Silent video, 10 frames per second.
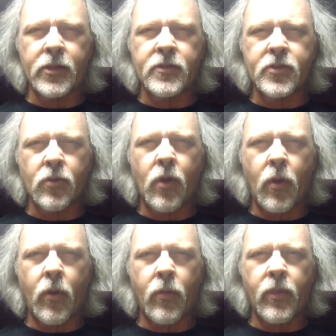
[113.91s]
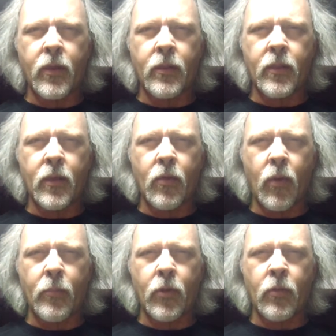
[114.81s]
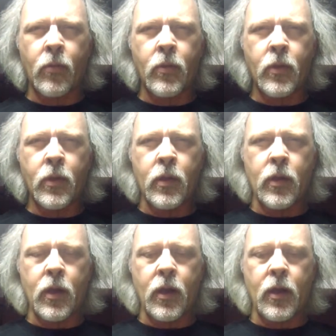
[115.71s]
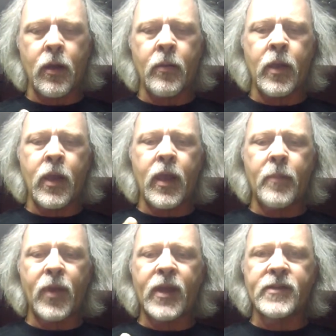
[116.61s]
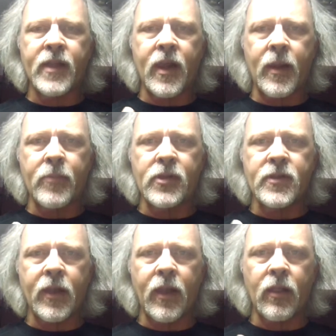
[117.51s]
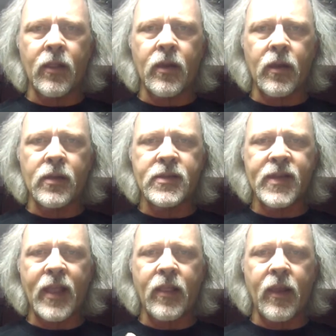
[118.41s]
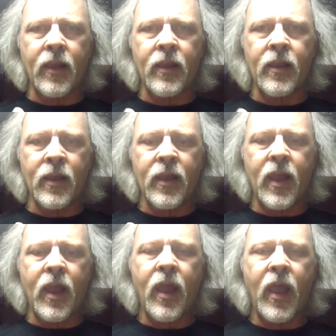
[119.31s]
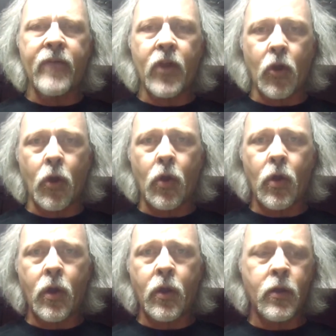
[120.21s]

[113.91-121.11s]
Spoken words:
stronger than the normal, and because of that I'm using a slightly heavier hook.